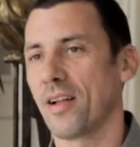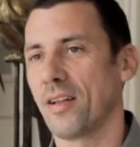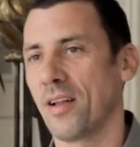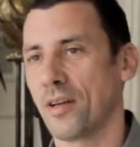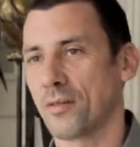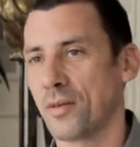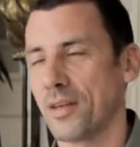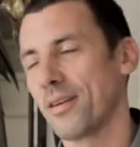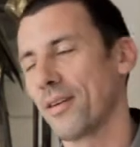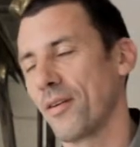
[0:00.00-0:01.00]
last
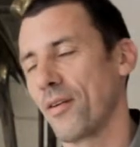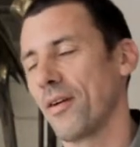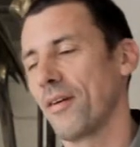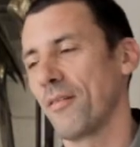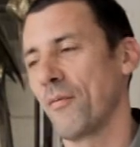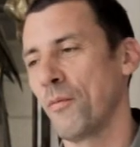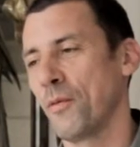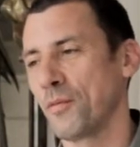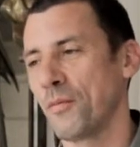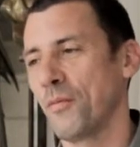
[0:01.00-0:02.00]
week
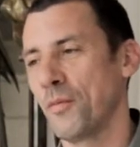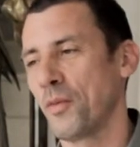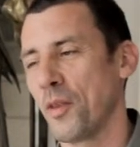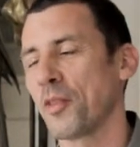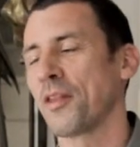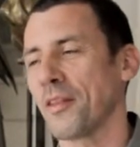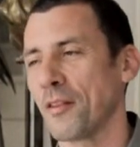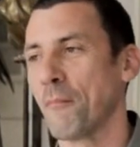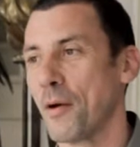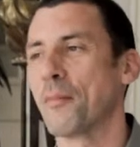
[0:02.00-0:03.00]
was
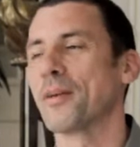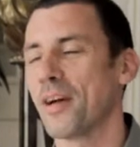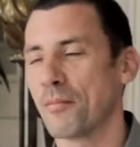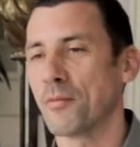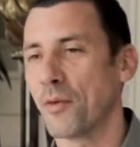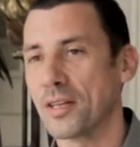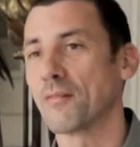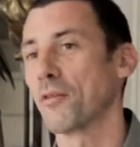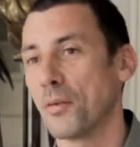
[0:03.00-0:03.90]
the moment I've been waiting for,